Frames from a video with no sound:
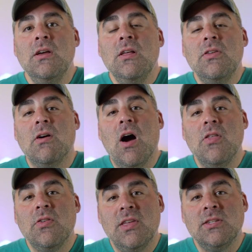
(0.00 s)
There are other
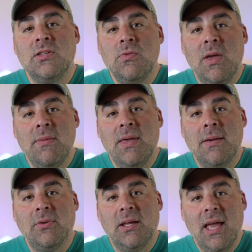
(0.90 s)
things that you may be
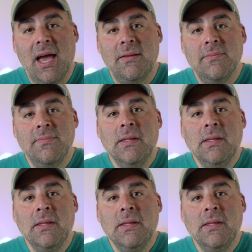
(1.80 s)
able to get